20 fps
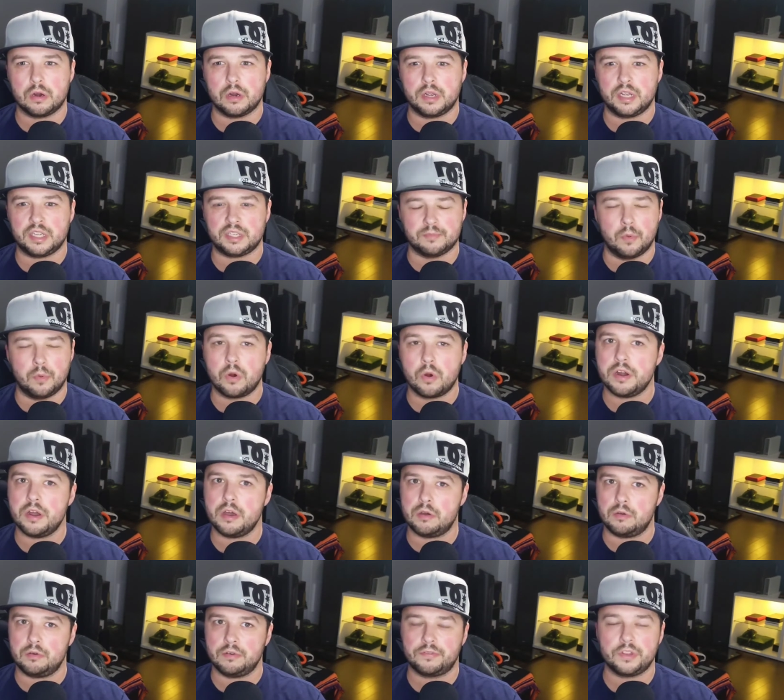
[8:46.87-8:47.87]
it's more
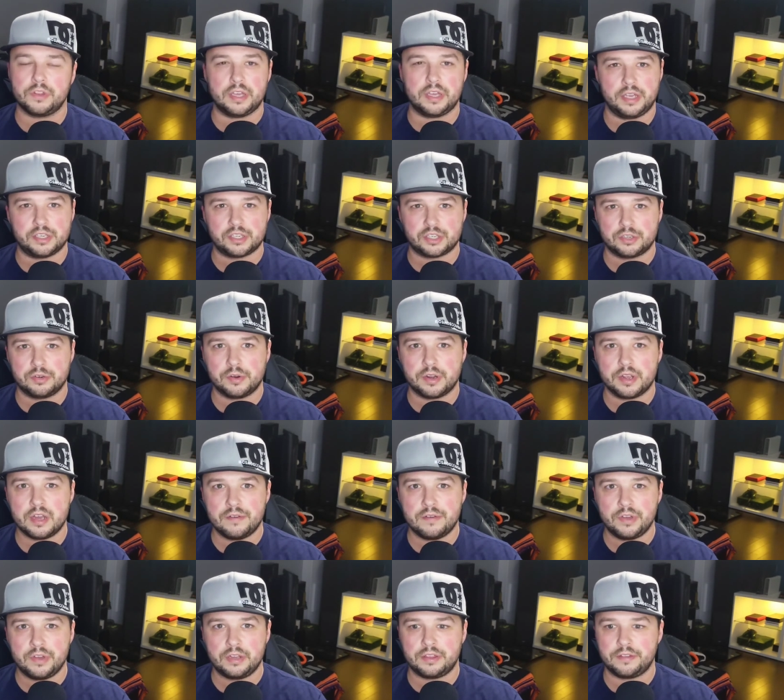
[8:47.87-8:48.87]
known for the history of
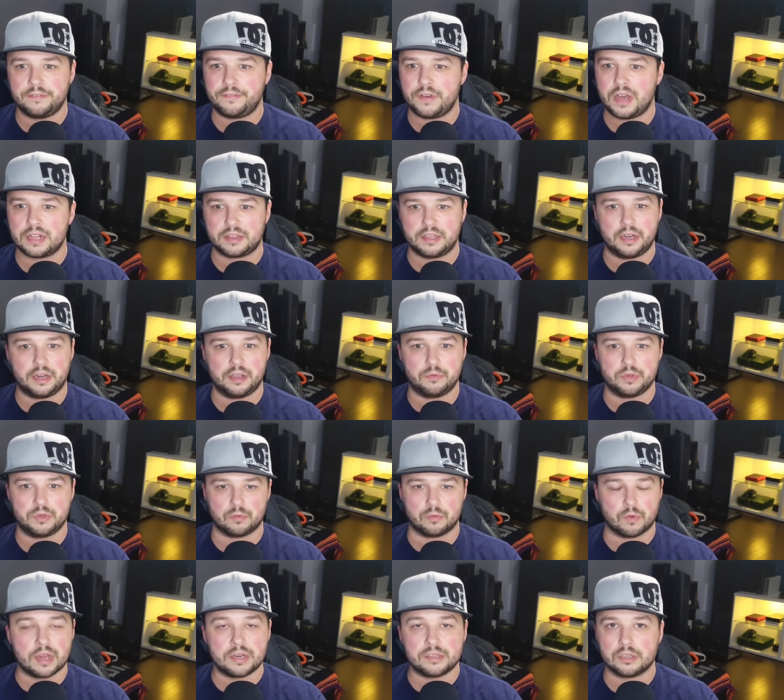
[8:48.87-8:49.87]
it, the fact that it was a
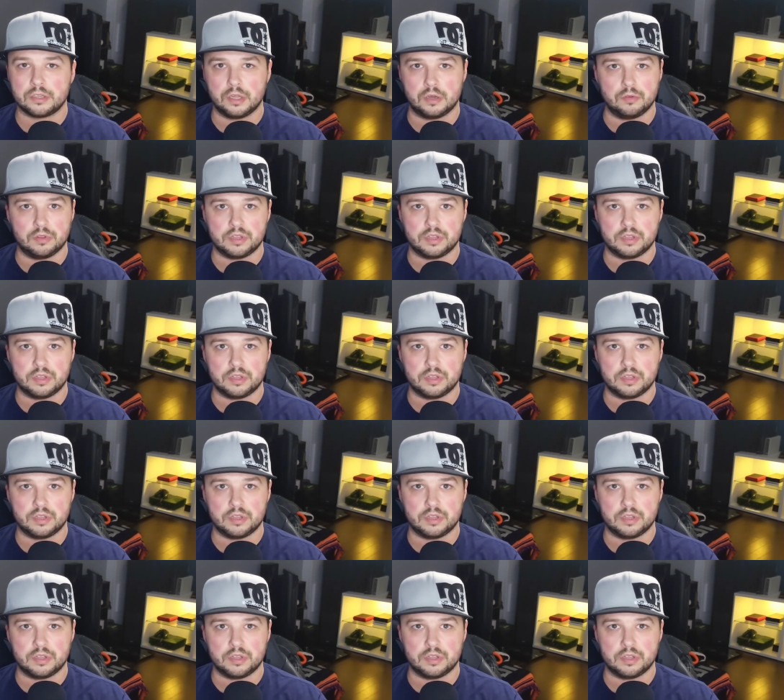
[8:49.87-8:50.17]
rental only for